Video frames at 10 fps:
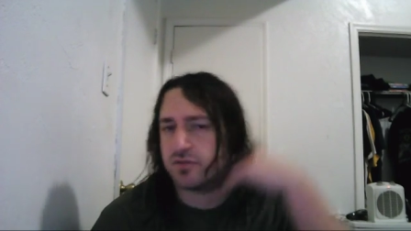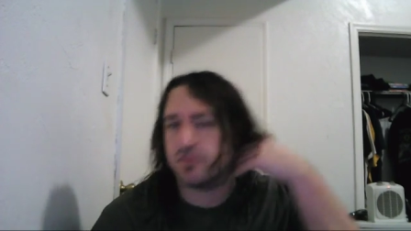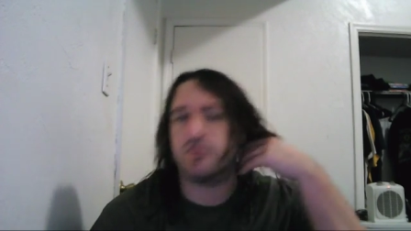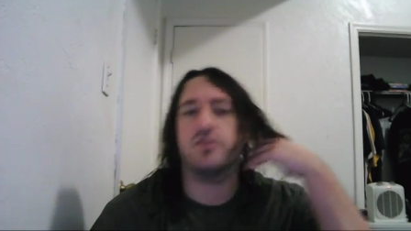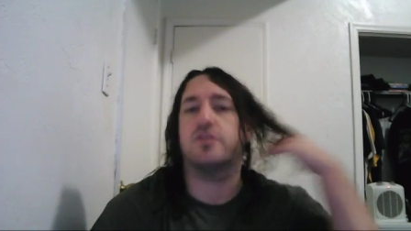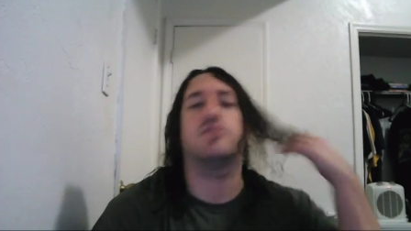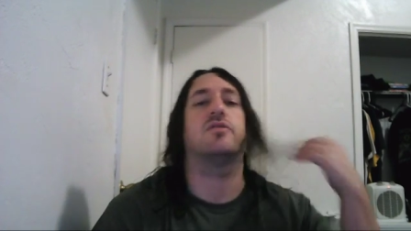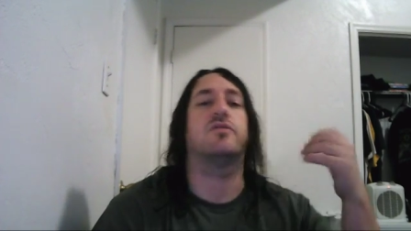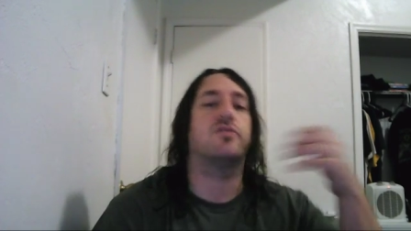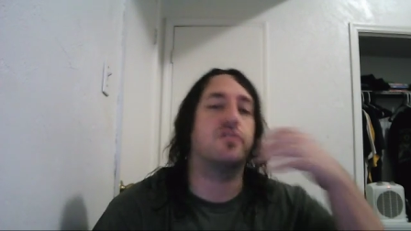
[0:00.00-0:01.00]
Yeah.
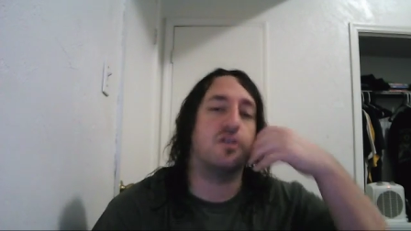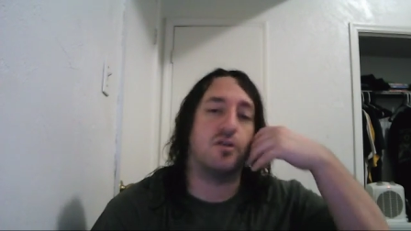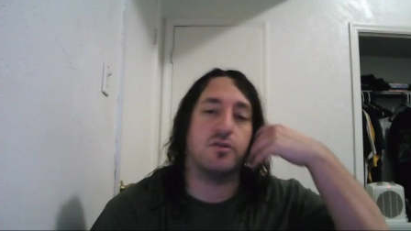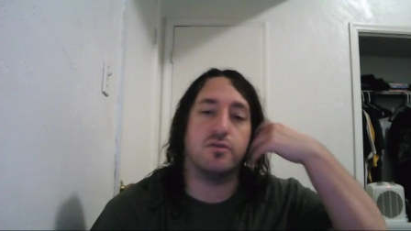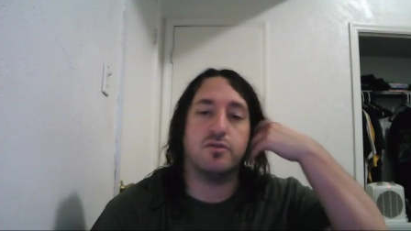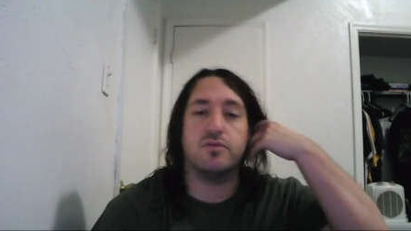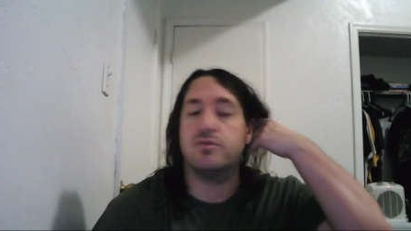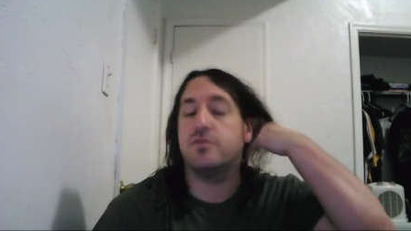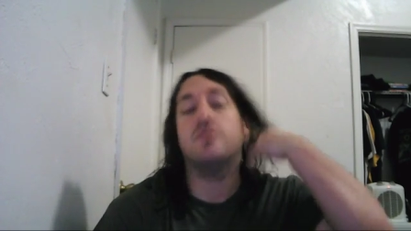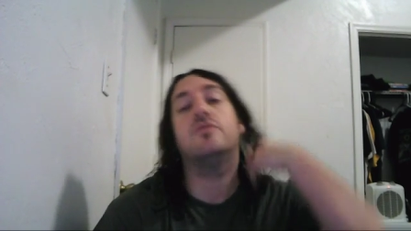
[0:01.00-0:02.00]
So,
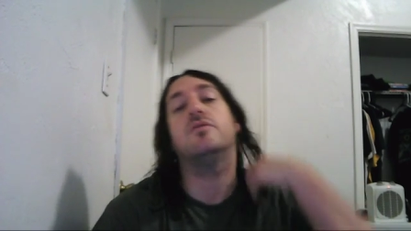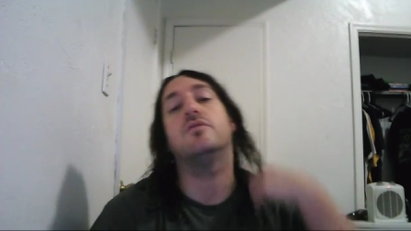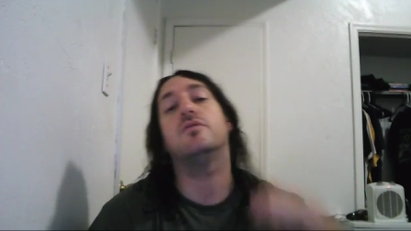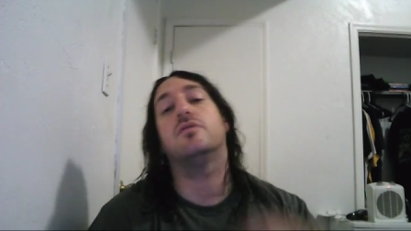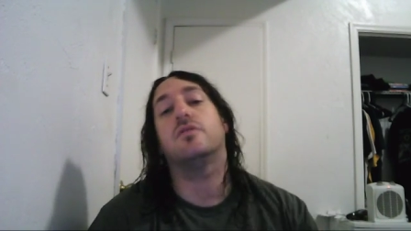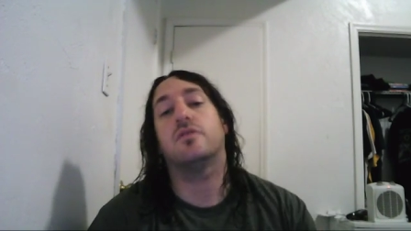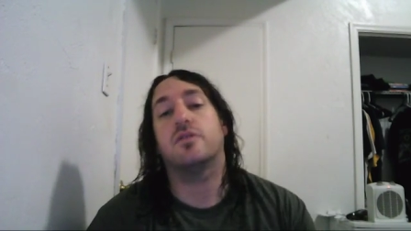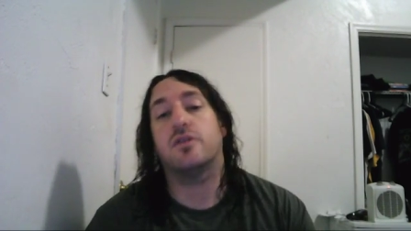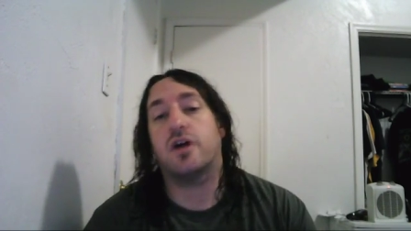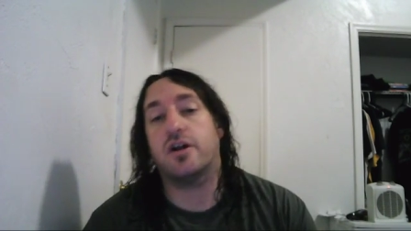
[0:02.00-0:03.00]

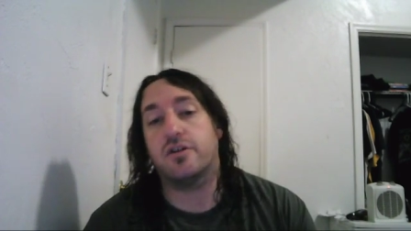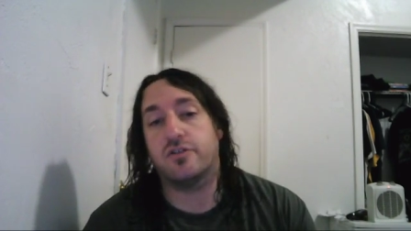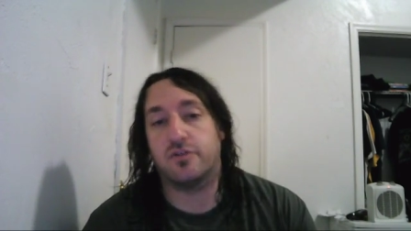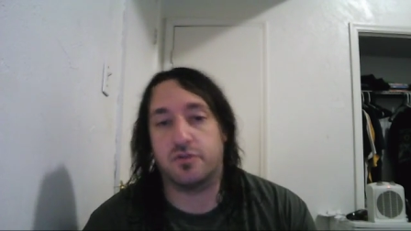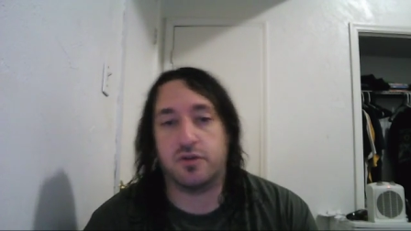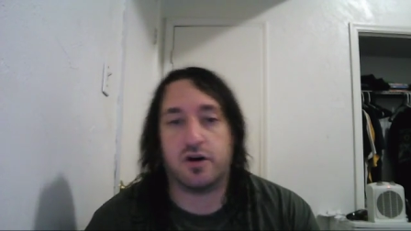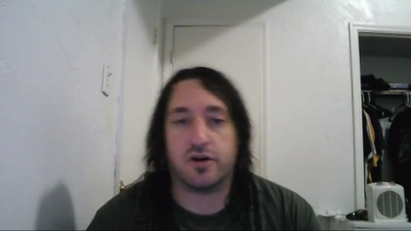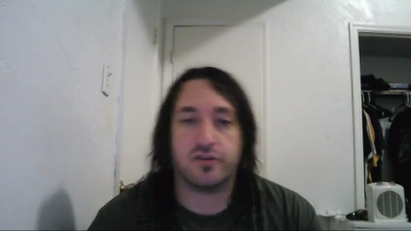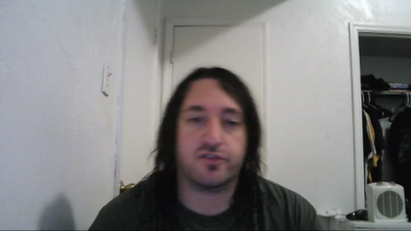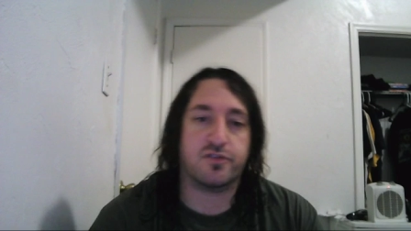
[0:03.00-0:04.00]
how do you deal with
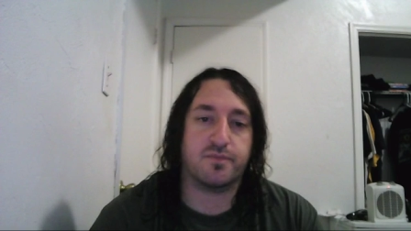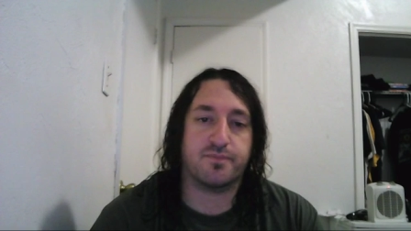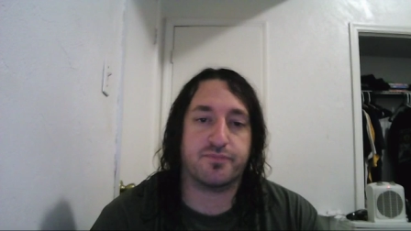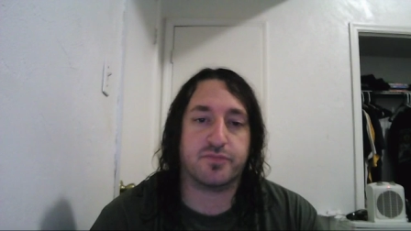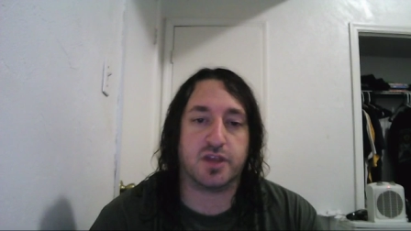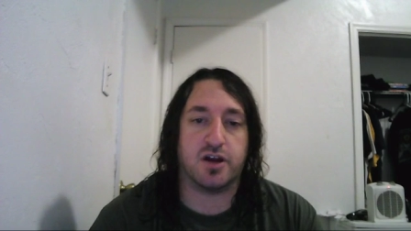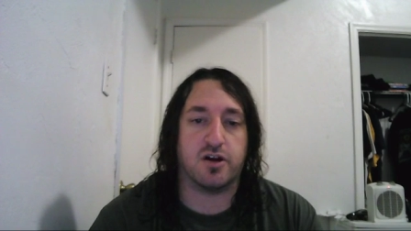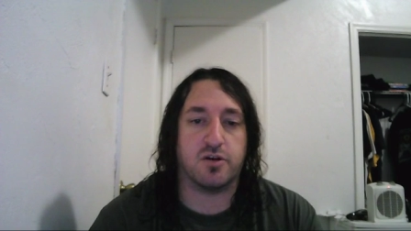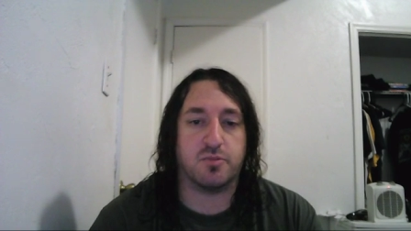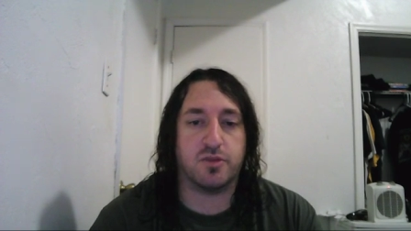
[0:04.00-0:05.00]
loss?
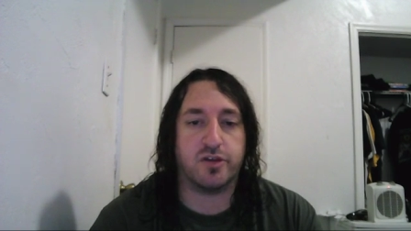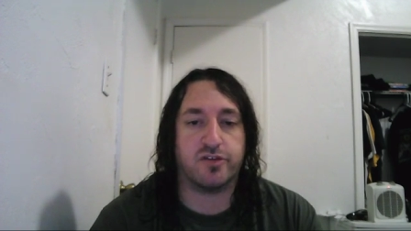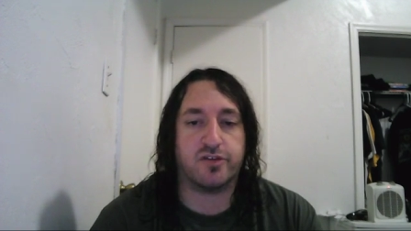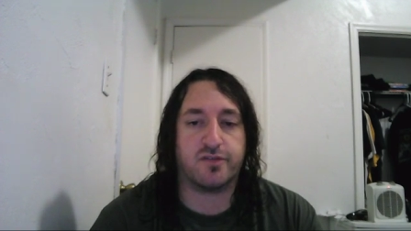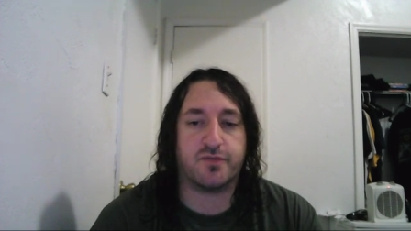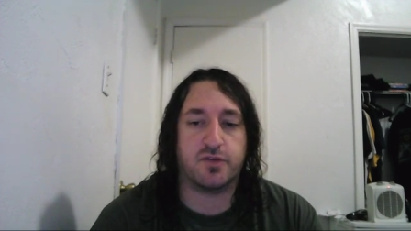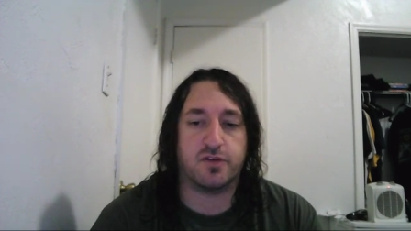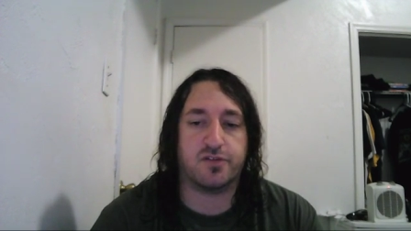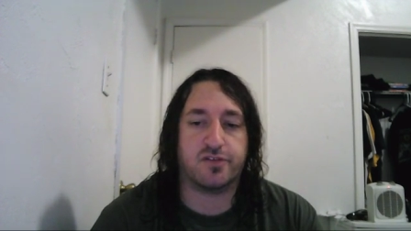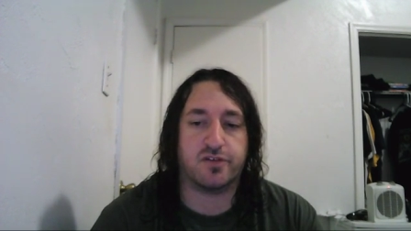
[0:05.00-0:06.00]
Let's
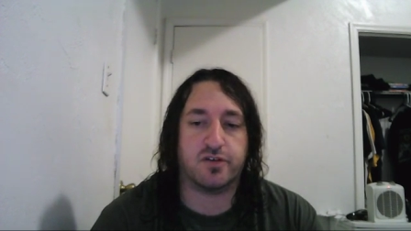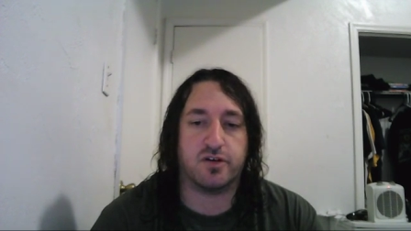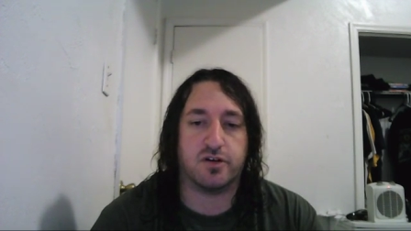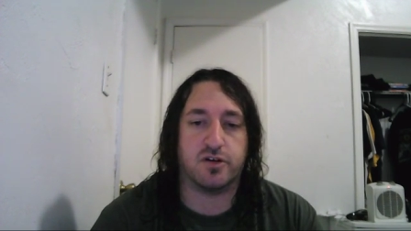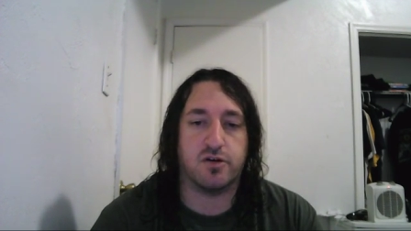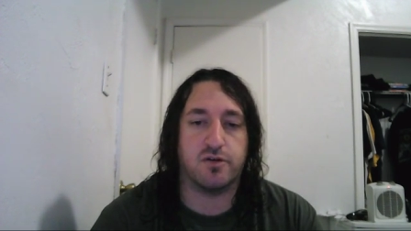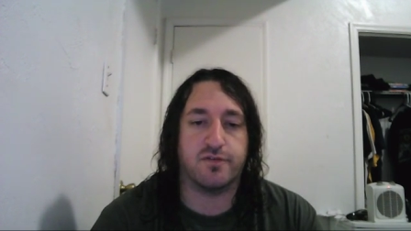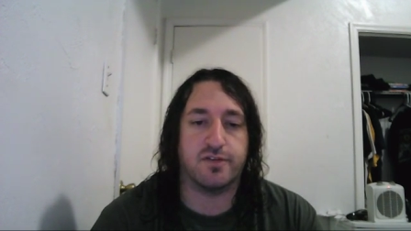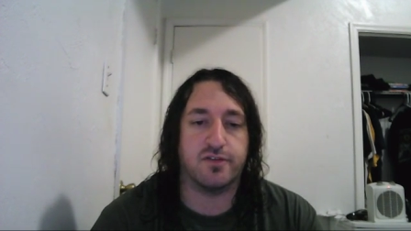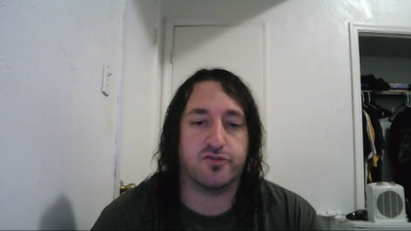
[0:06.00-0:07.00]
first go over
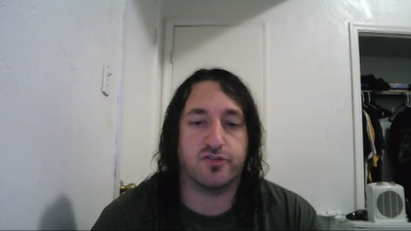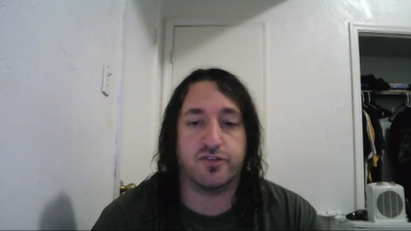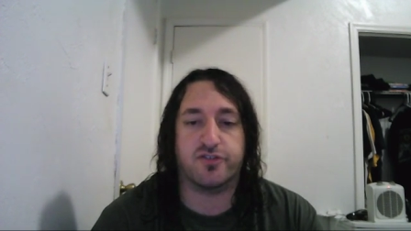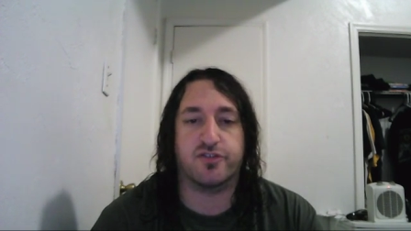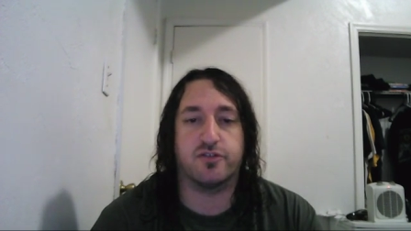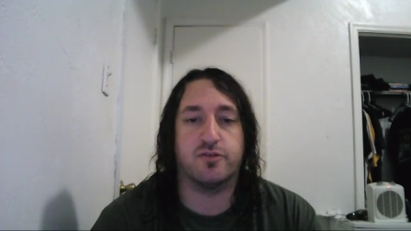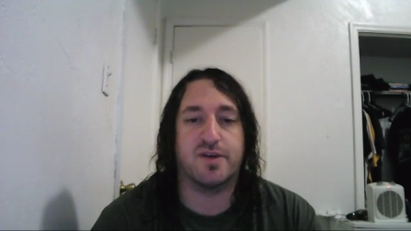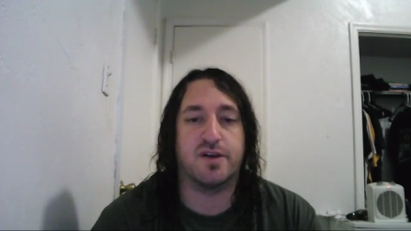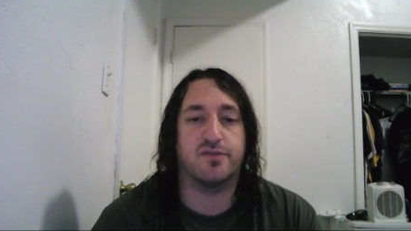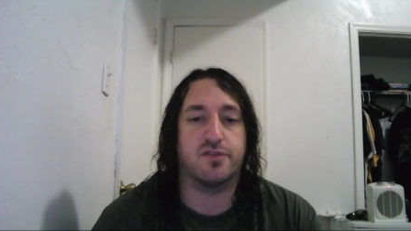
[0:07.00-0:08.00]
the traditional
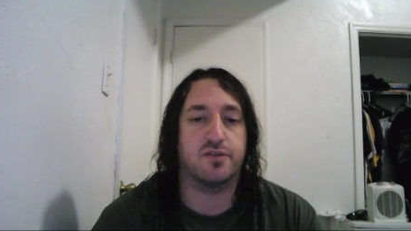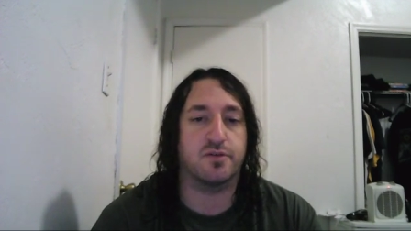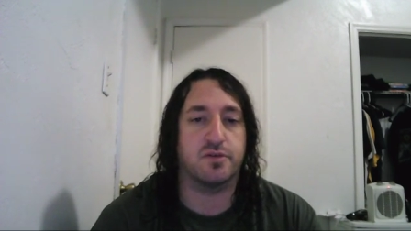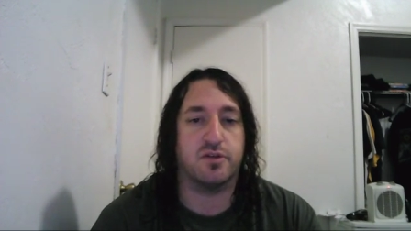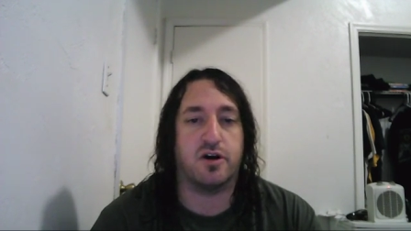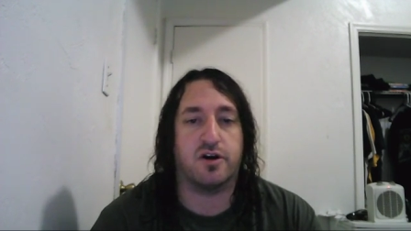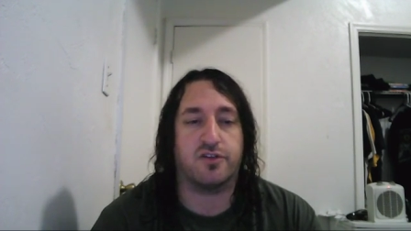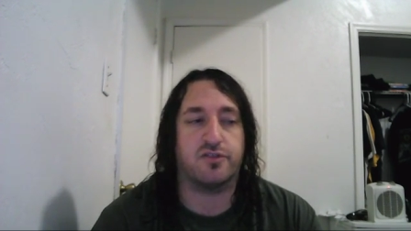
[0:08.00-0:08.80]
way of dealing with loss,